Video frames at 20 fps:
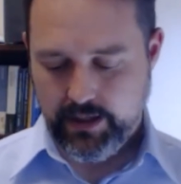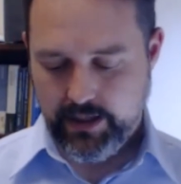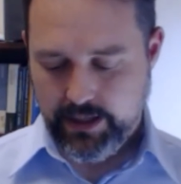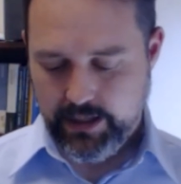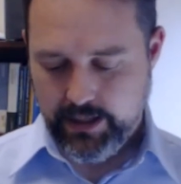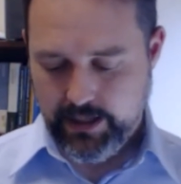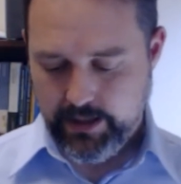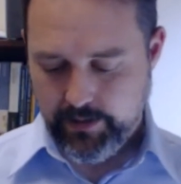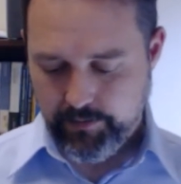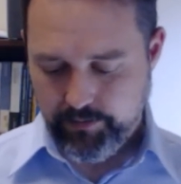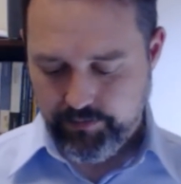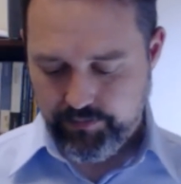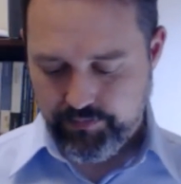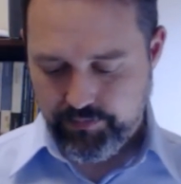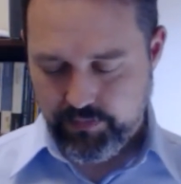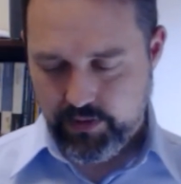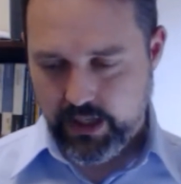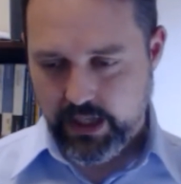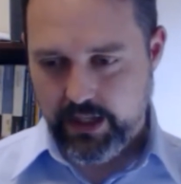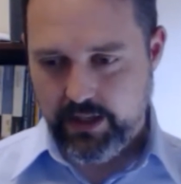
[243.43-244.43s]
Um,
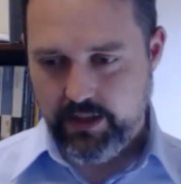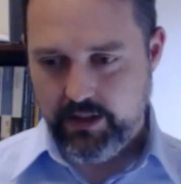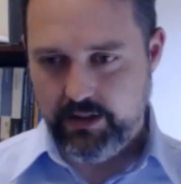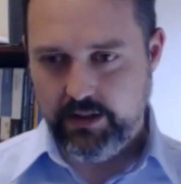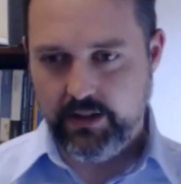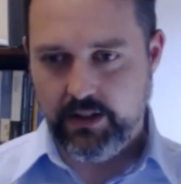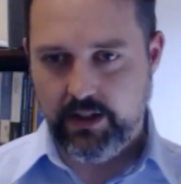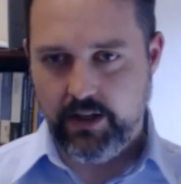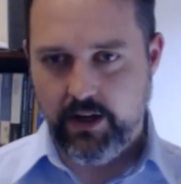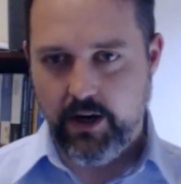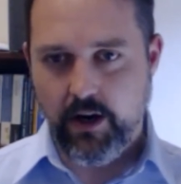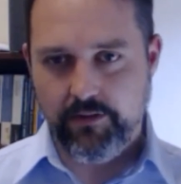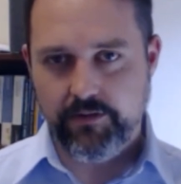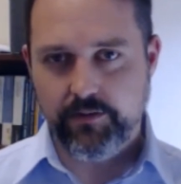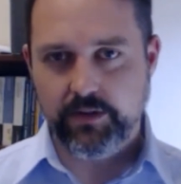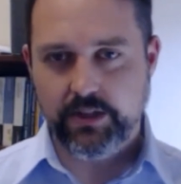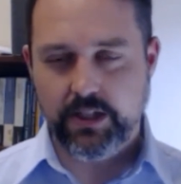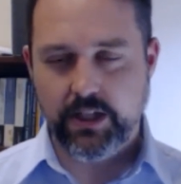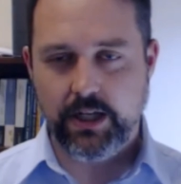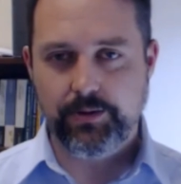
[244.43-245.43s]

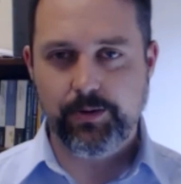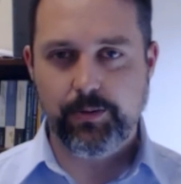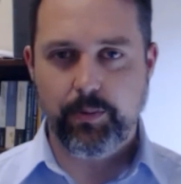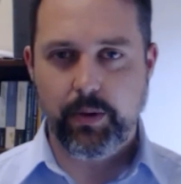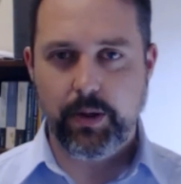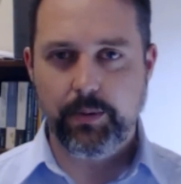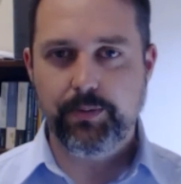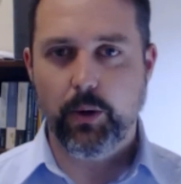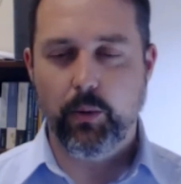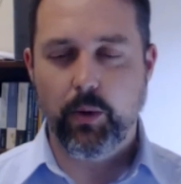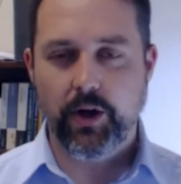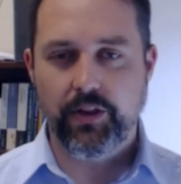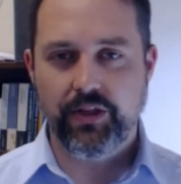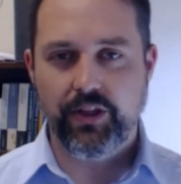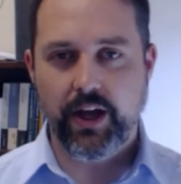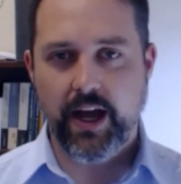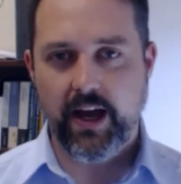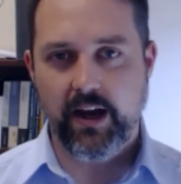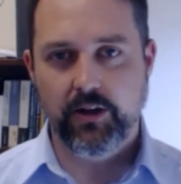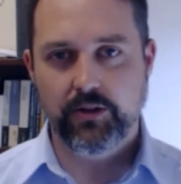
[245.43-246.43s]
oftentimes, people want the
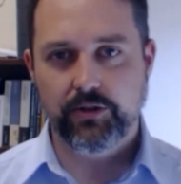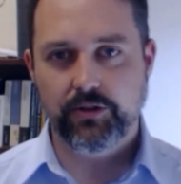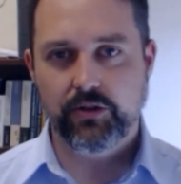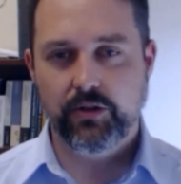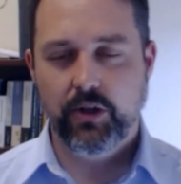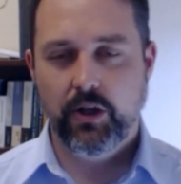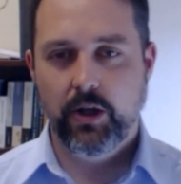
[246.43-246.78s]
house.